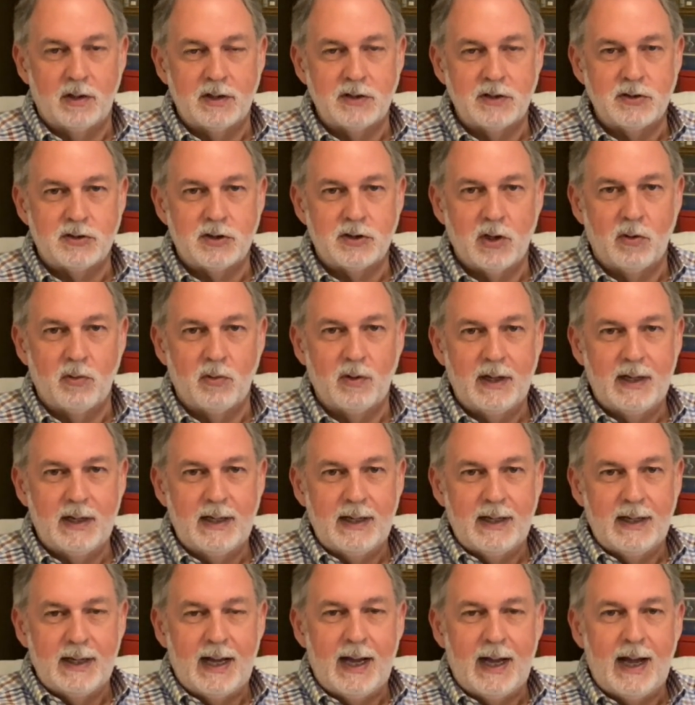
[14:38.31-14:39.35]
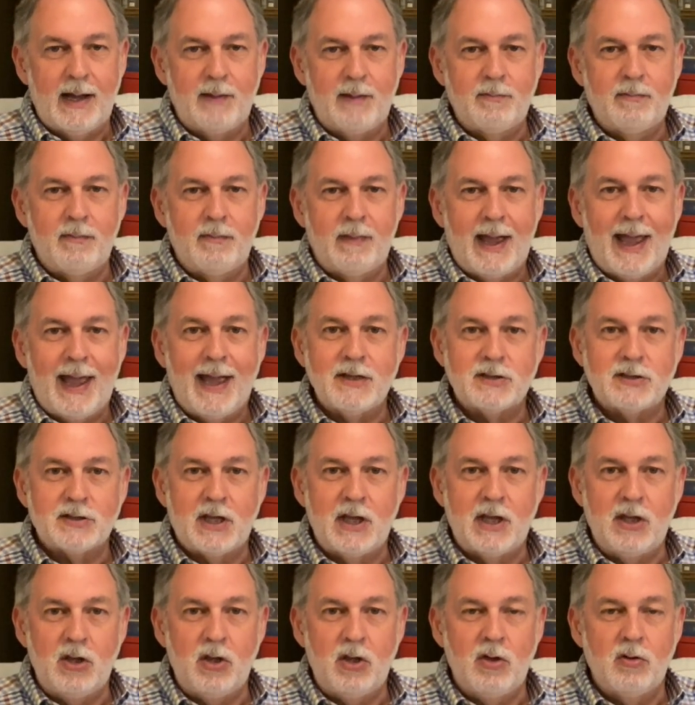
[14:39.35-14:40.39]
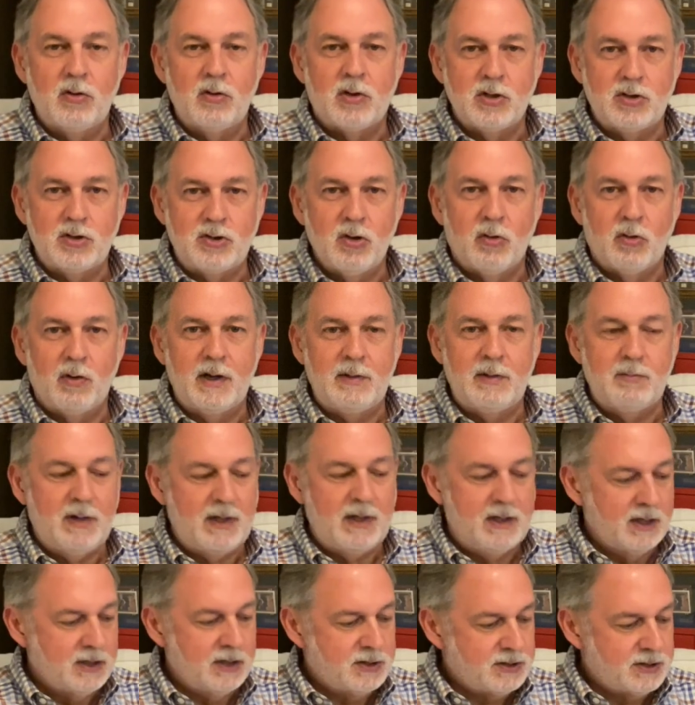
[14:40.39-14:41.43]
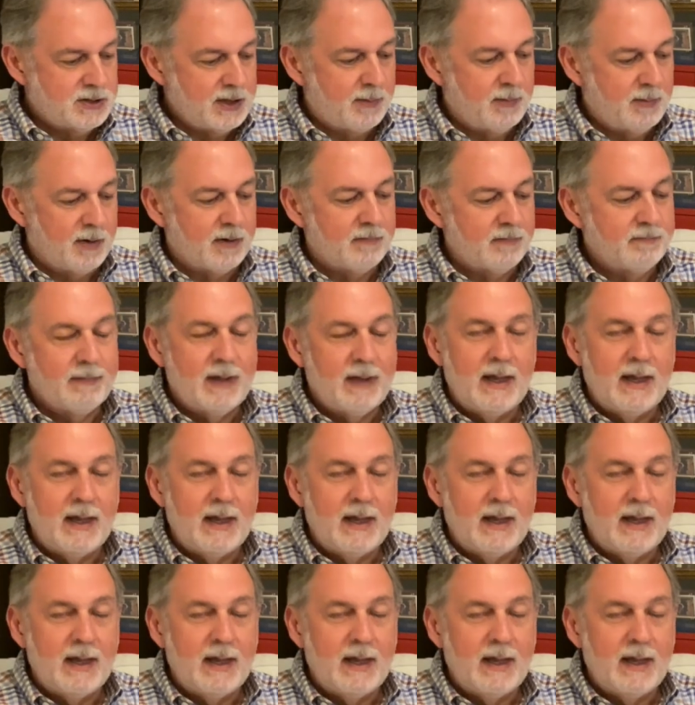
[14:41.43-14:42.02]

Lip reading: And so I'm asking you to join me this summer